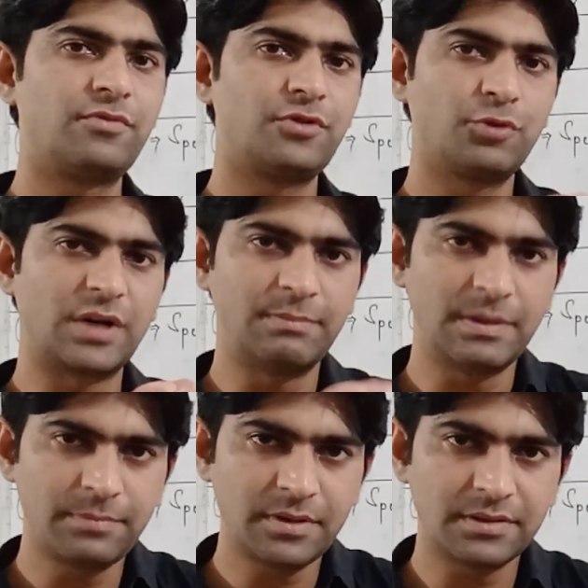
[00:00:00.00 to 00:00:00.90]
To
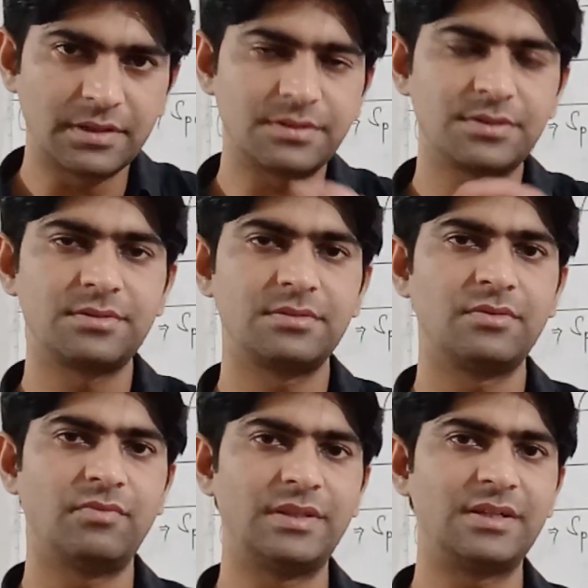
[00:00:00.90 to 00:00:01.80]
remember this,
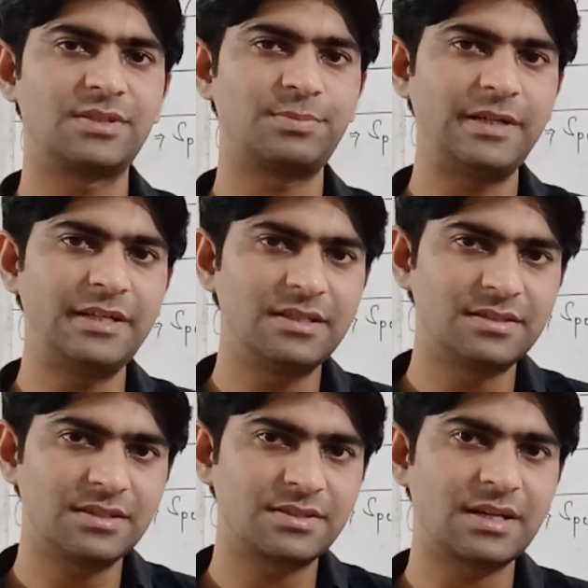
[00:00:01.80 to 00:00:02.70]
whether speed is
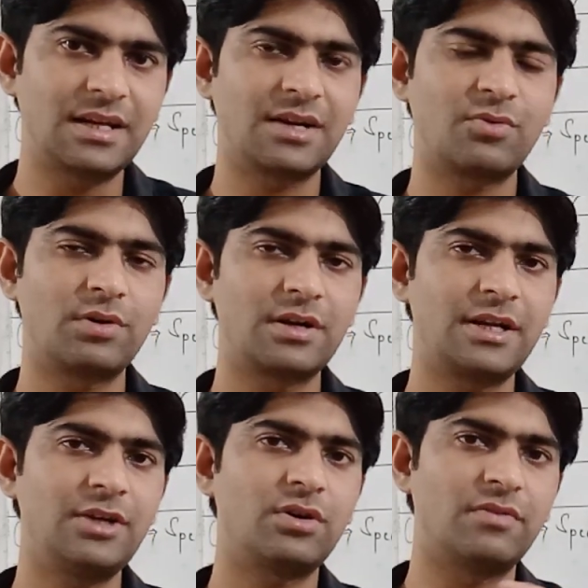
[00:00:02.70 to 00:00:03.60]
a scalar
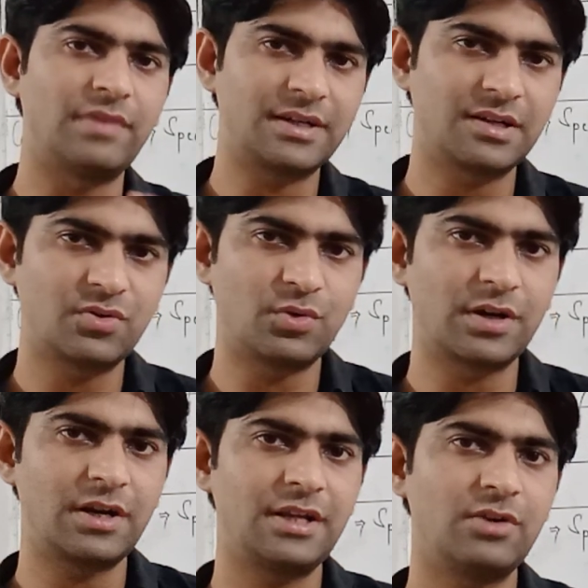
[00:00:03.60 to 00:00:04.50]
quantity or a vector
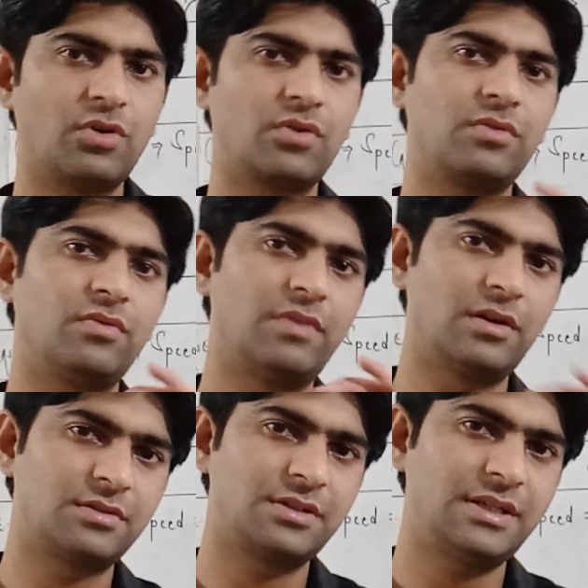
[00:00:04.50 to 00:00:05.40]
quantity or
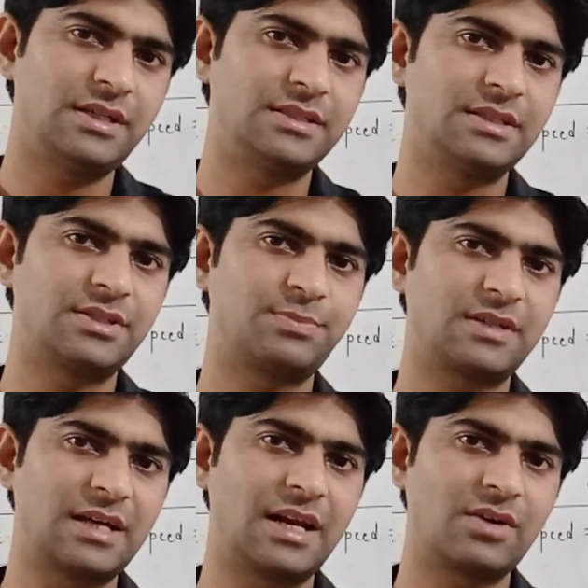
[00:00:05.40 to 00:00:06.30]
velocity is a
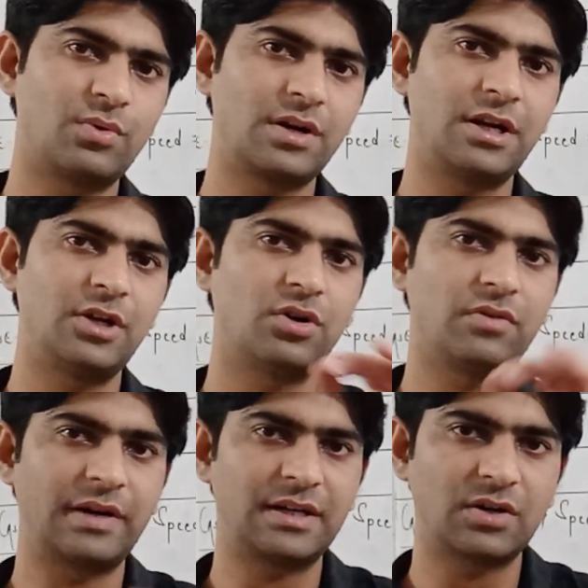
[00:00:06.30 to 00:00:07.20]
scalar quantity or a
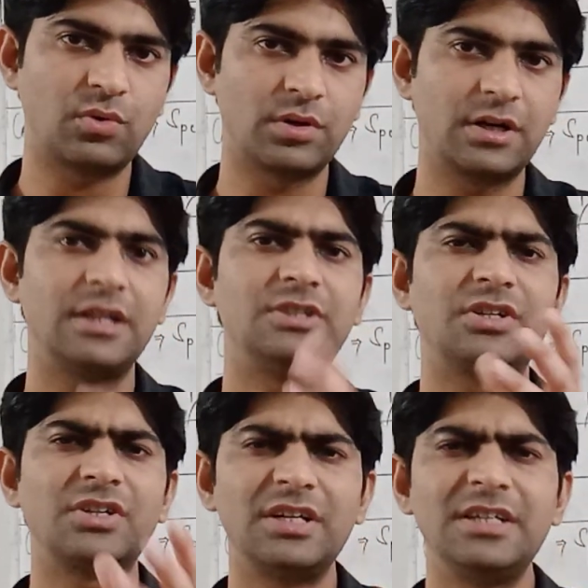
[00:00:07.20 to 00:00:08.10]
vector quantity,
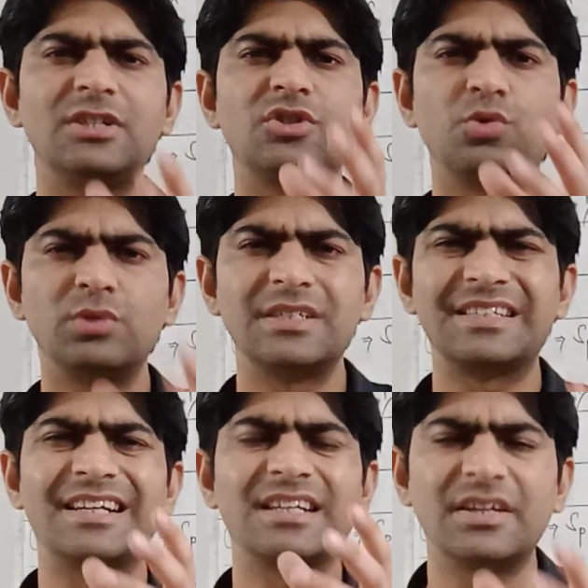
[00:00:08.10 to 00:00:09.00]
generally the students
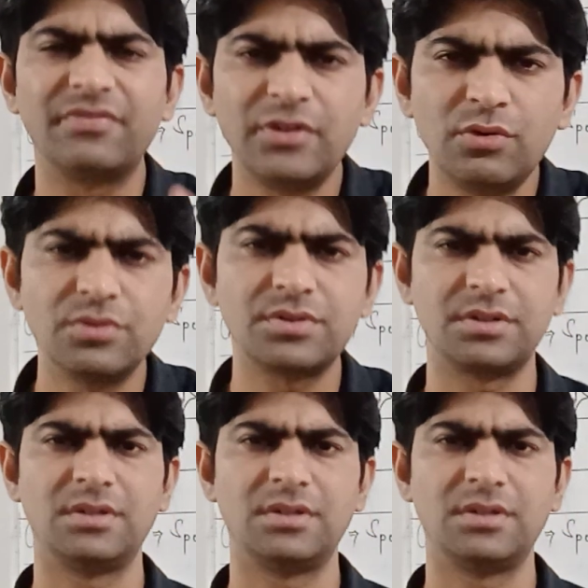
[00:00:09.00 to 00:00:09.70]
get confused